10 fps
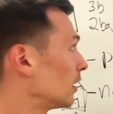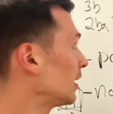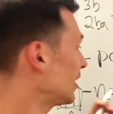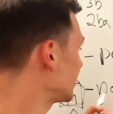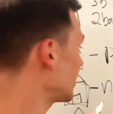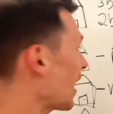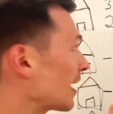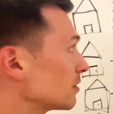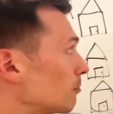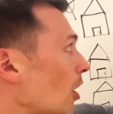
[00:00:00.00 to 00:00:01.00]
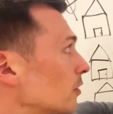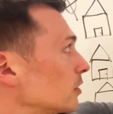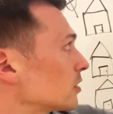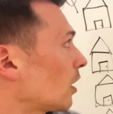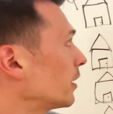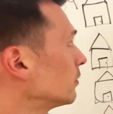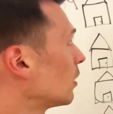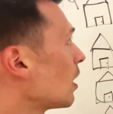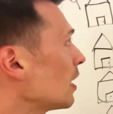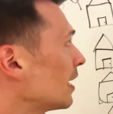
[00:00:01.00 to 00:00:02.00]
is it has a modern design,
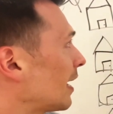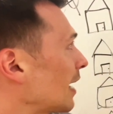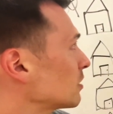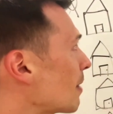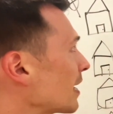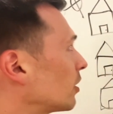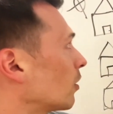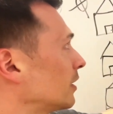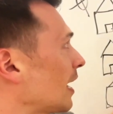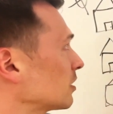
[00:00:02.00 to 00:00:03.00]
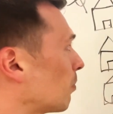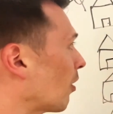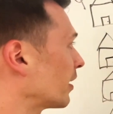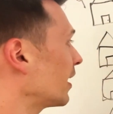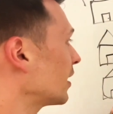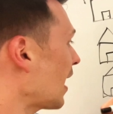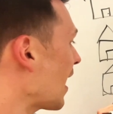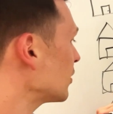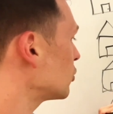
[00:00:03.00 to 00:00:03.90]
it has a backyard, it has a parking, it has